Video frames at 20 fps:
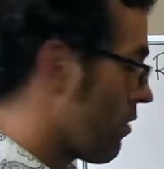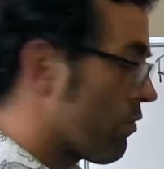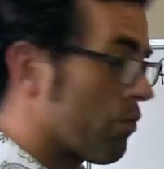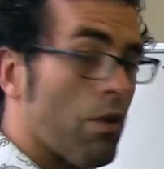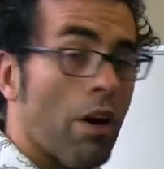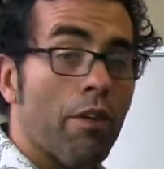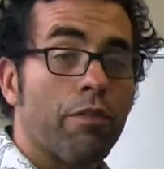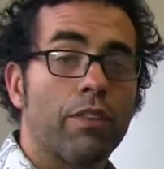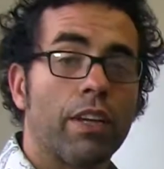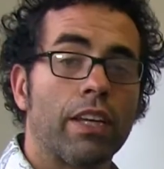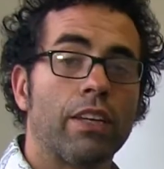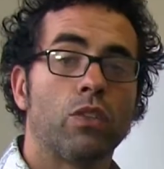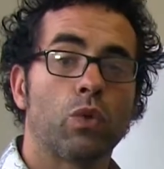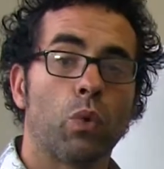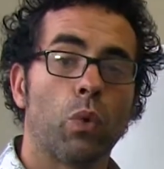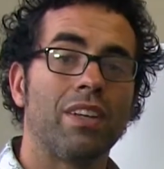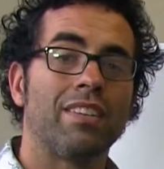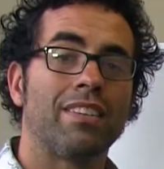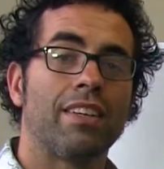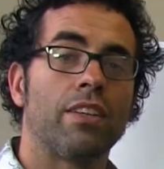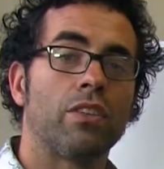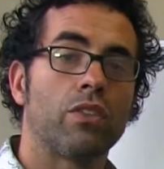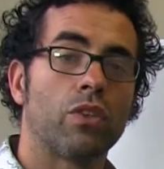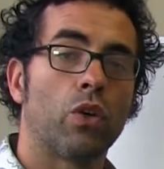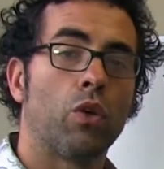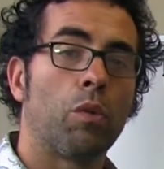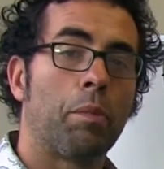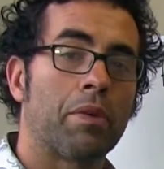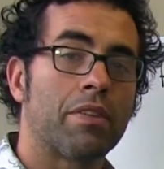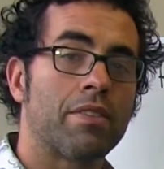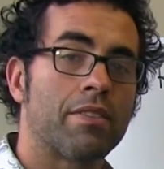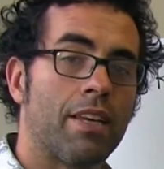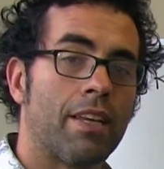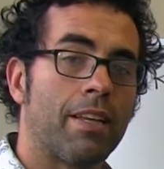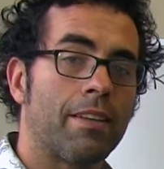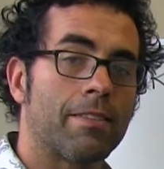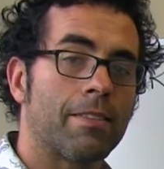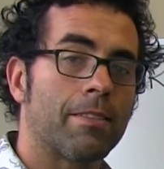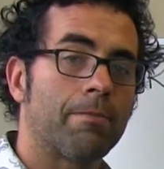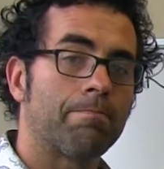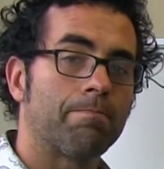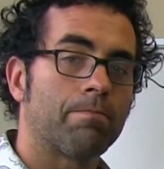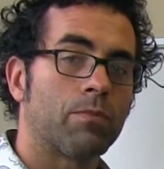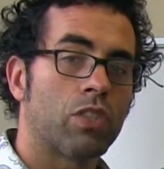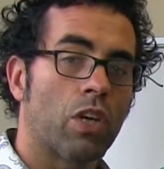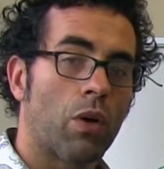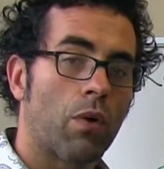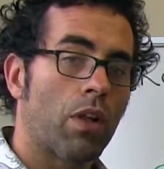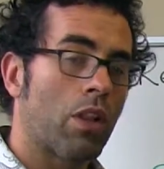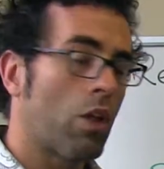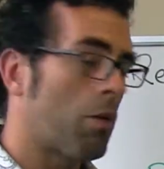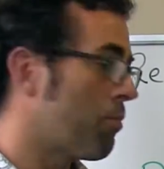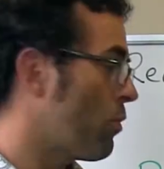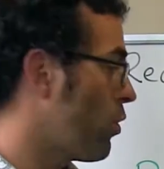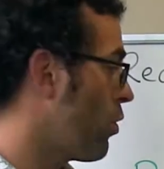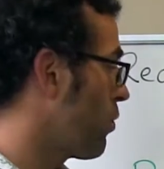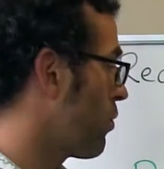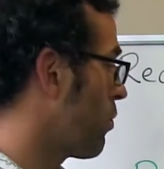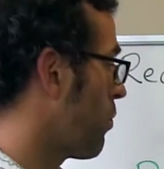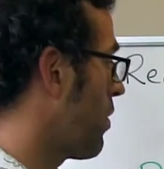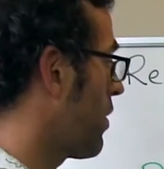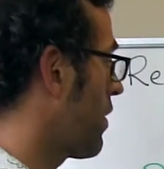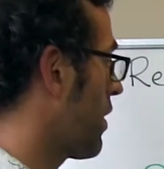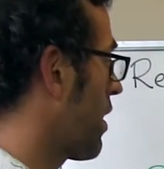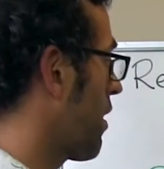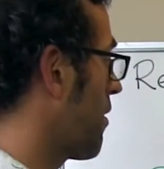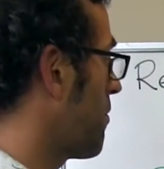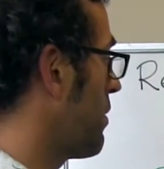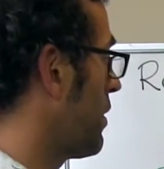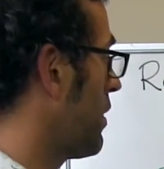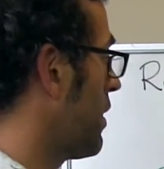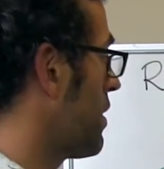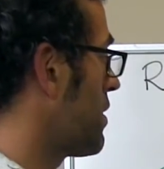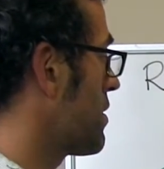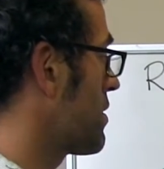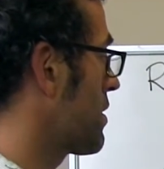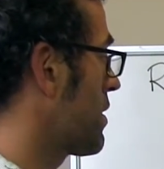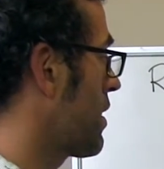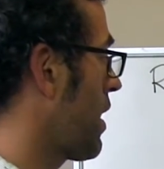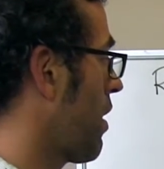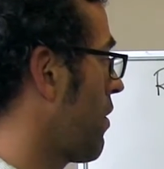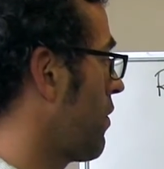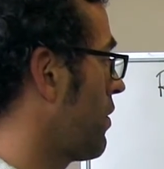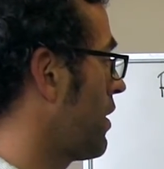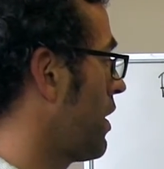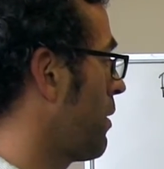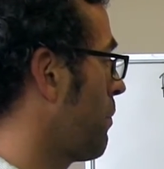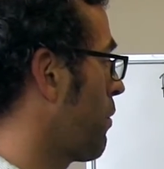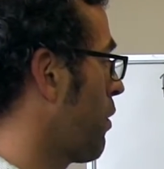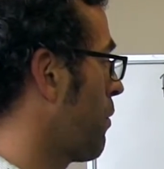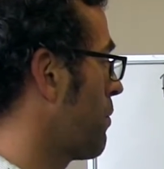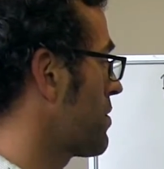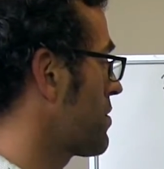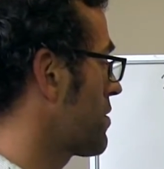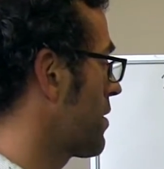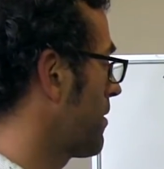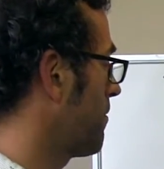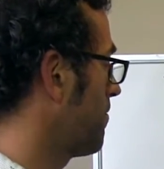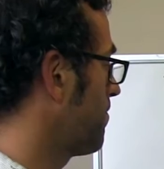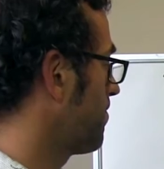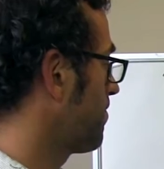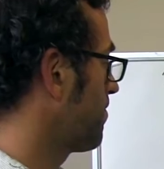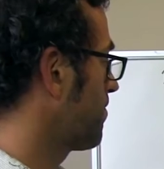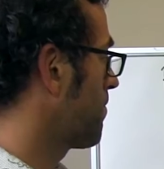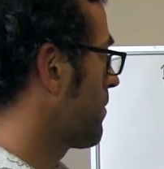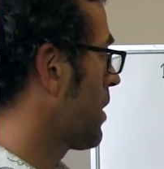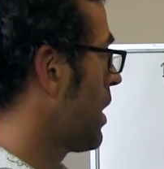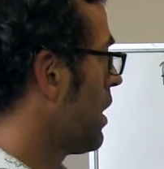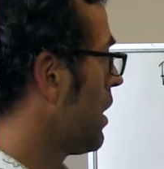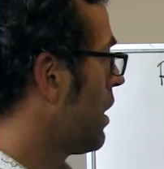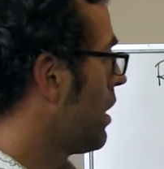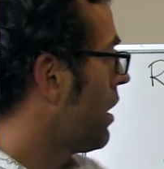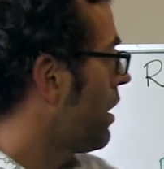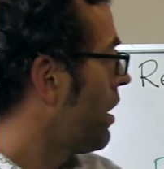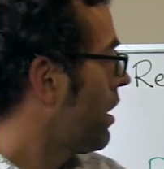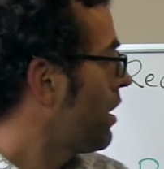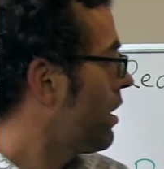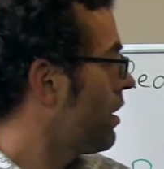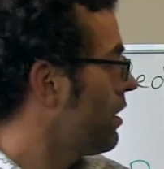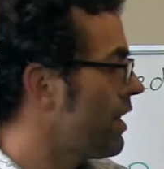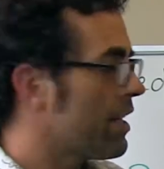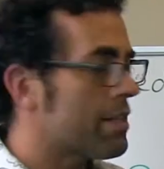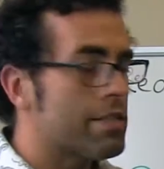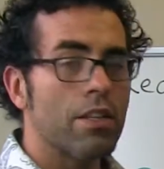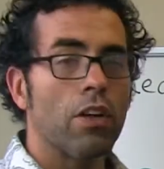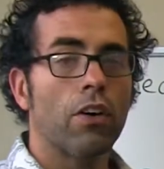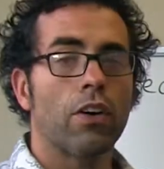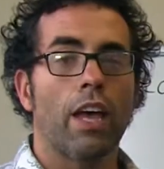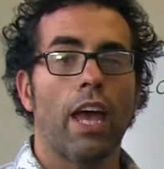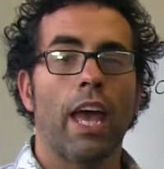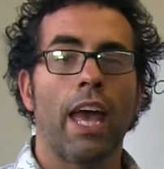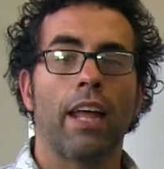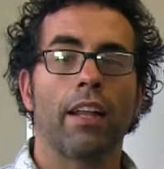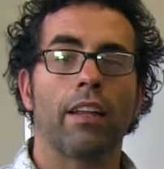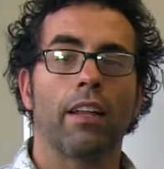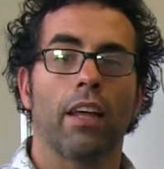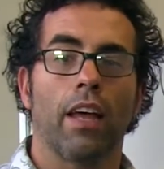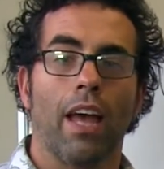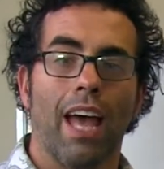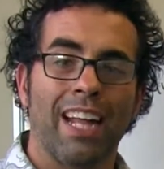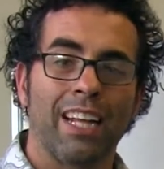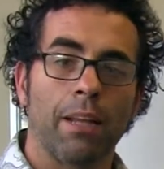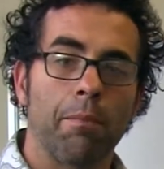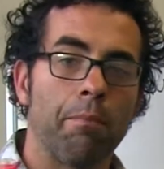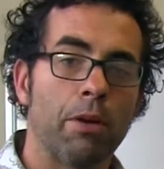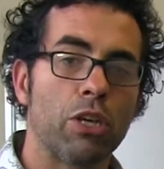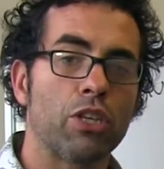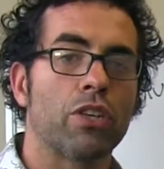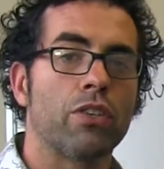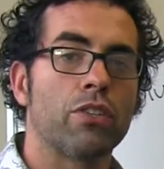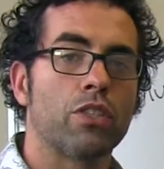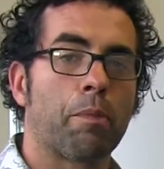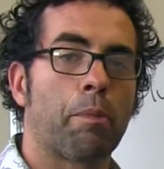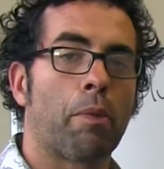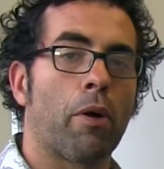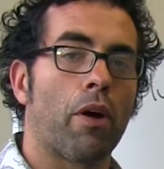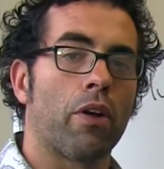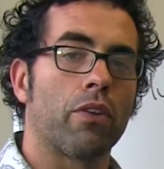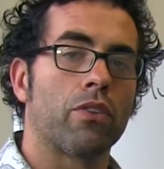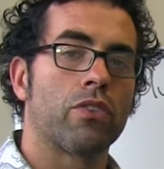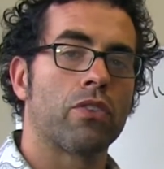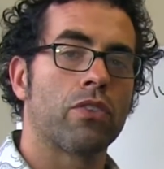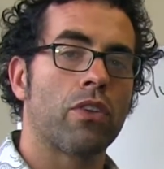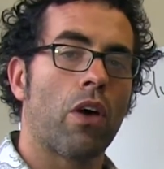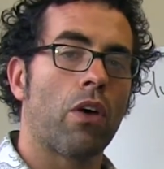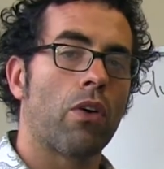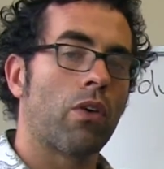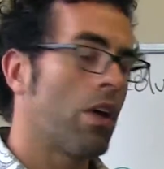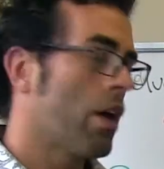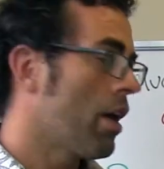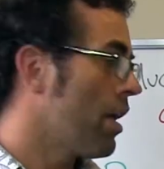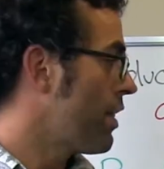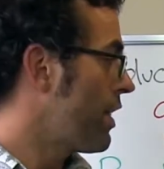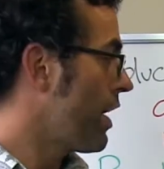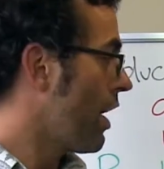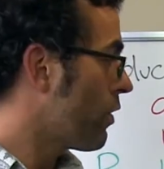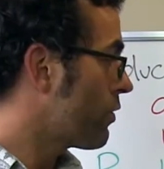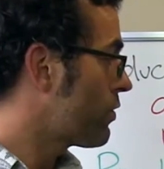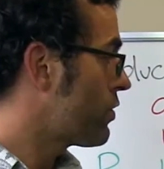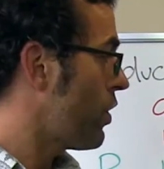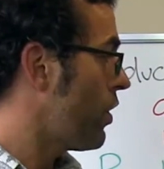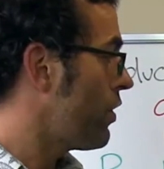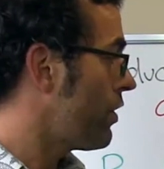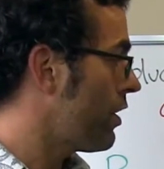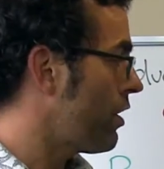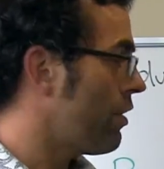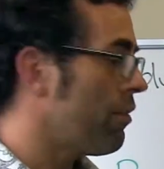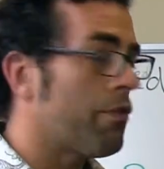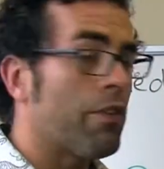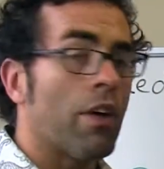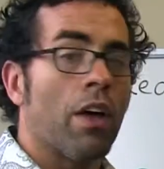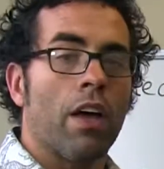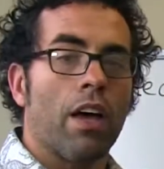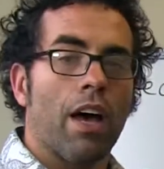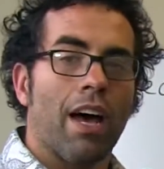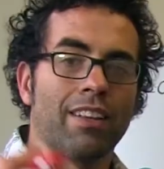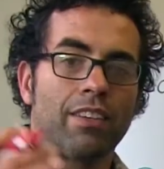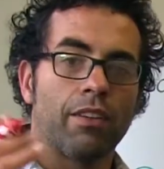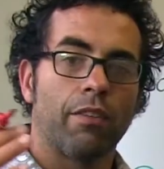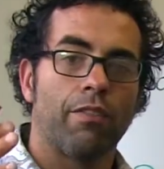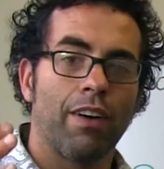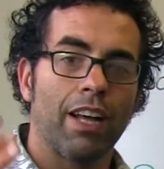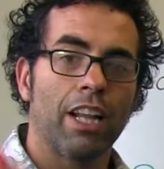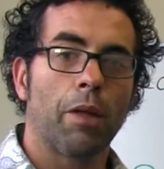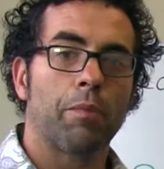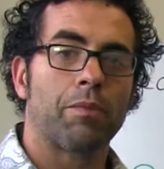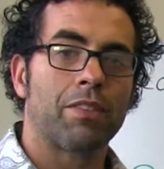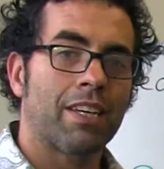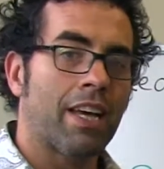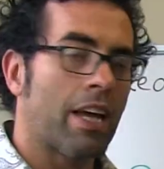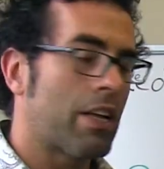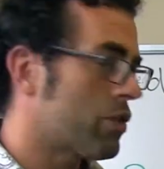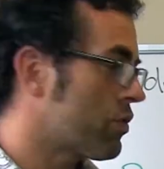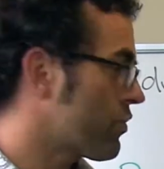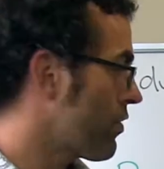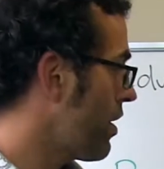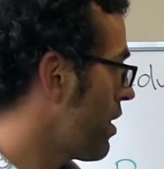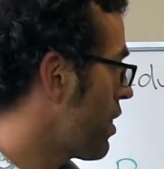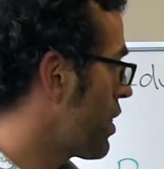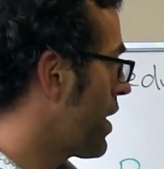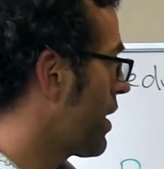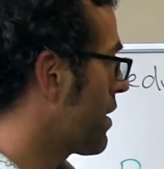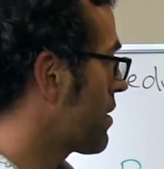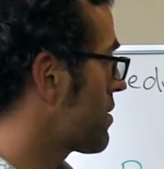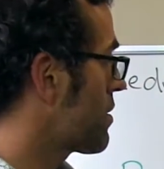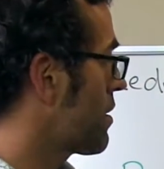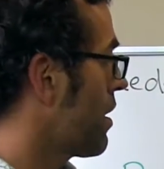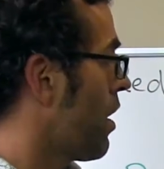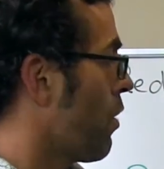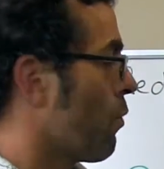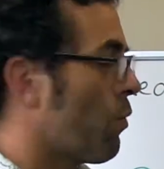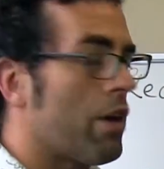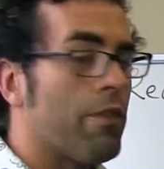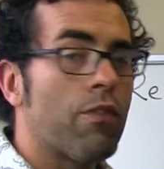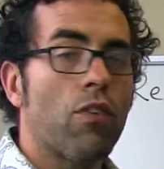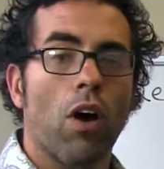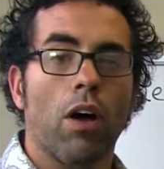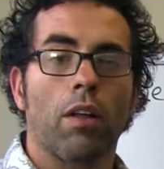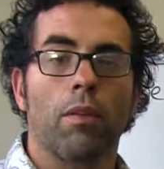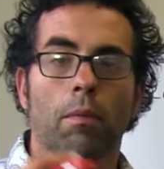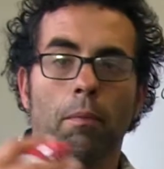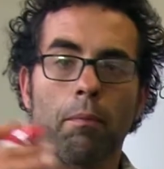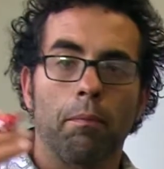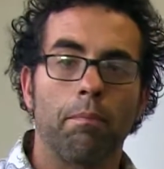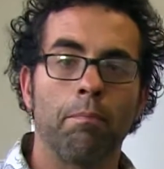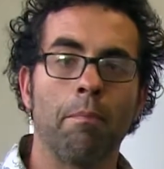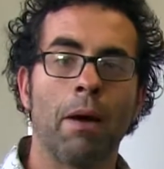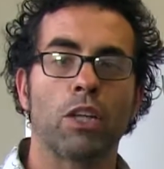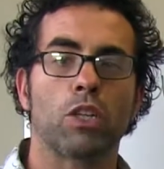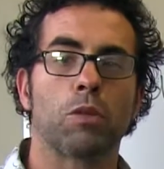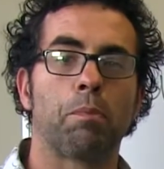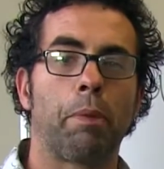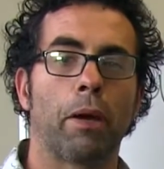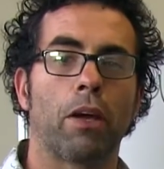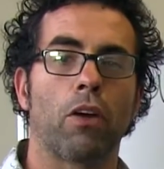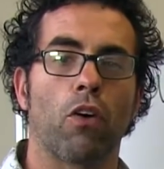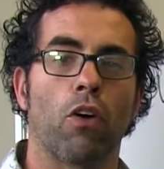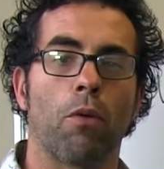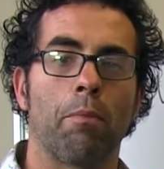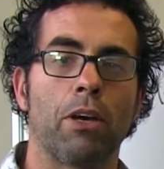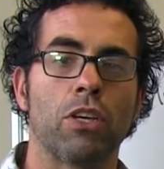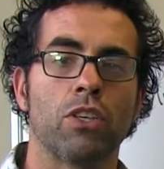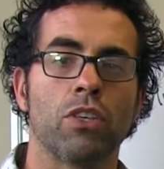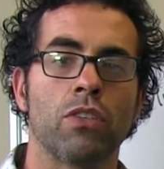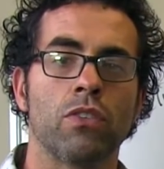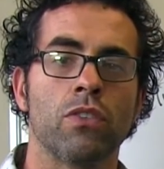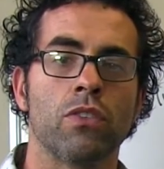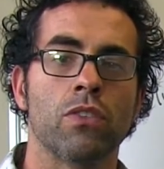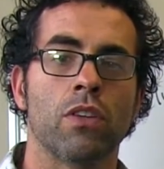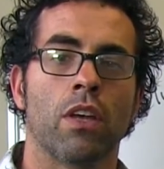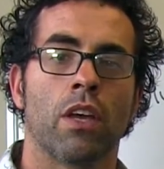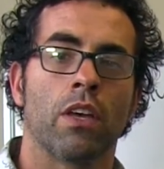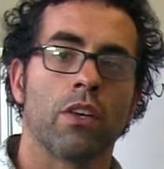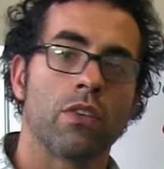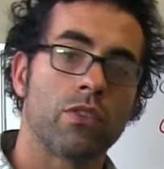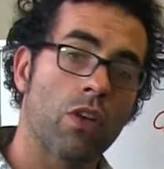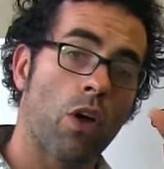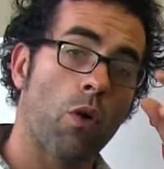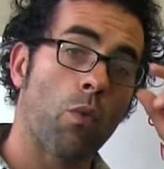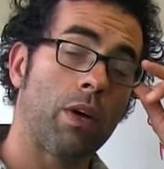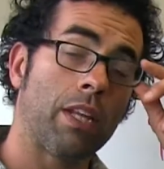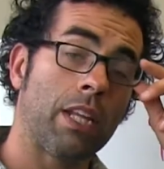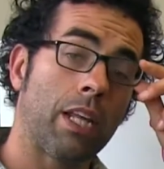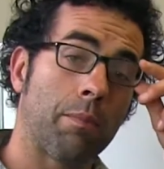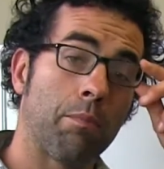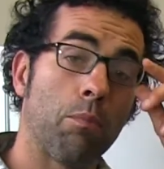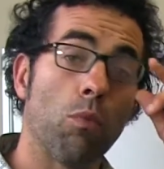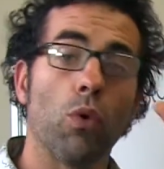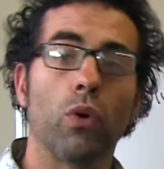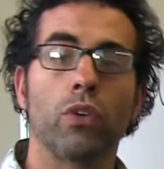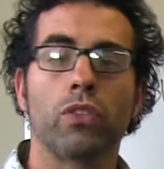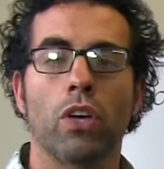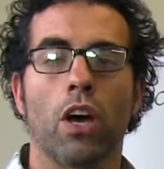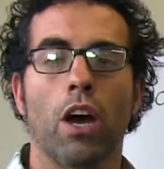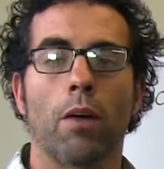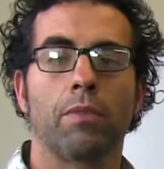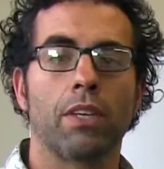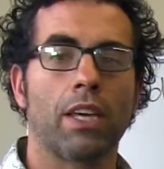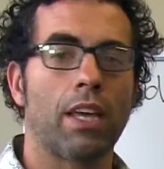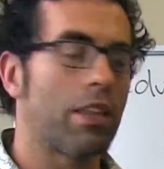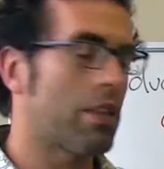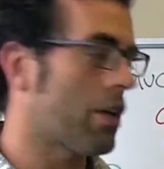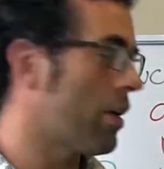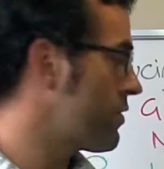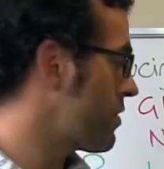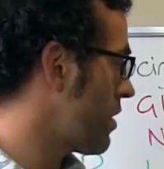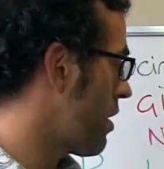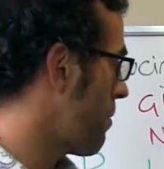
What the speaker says: roughly 22%. So a lot more than what the government is currently promising. Let's look at an emissions approach. So the alternative, a developed country thinks we've got much bigger emissions, so we need more time to get those